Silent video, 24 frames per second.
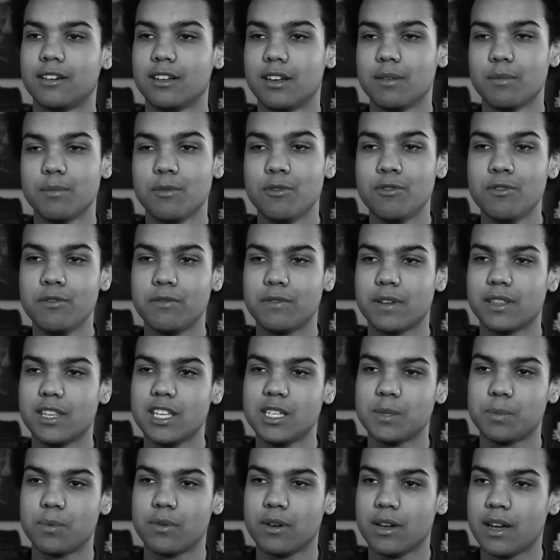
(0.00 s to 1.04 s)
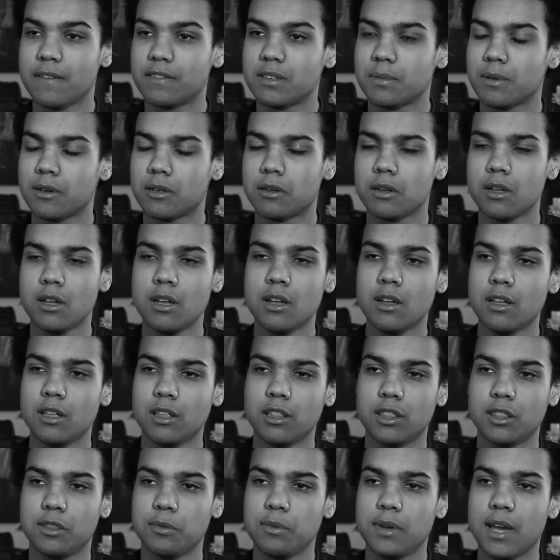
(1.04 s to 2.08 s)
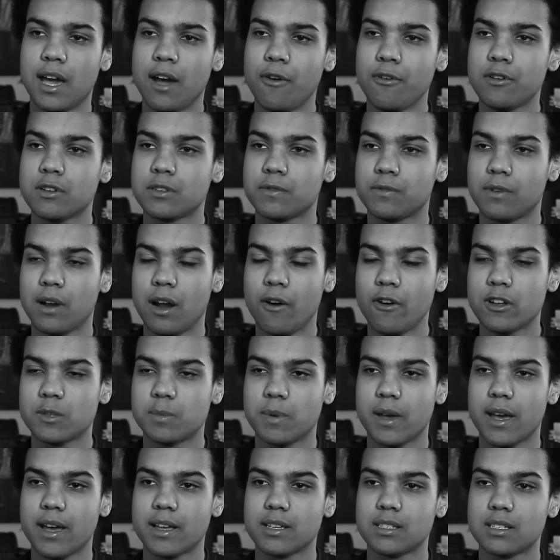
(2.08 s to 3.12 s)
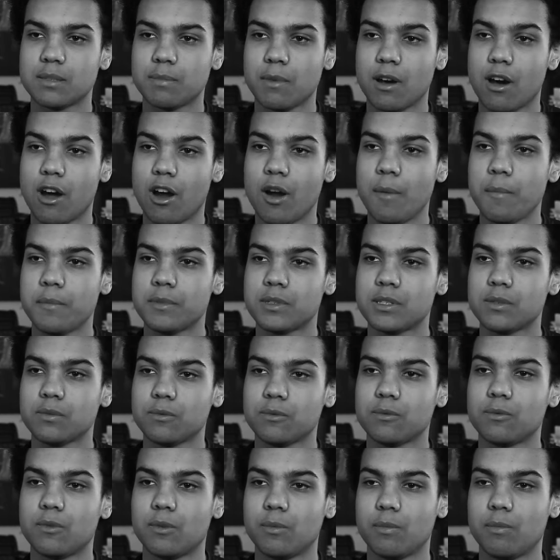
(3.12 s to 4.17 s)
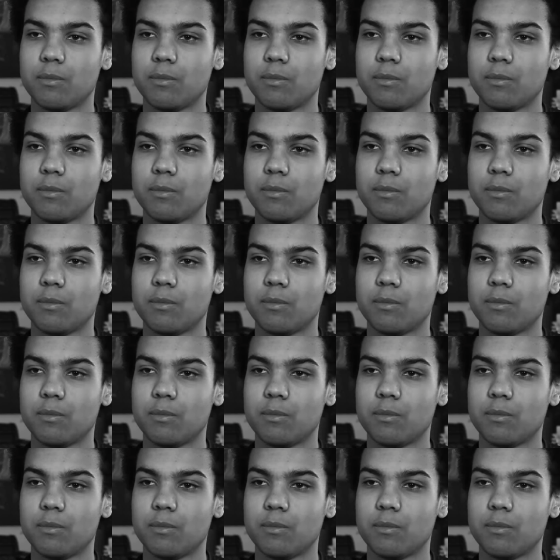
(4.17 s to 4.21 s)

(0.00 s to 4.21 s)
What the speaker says: Couldn't move at this point. After about 3 hours, 4 hours passed, my arms were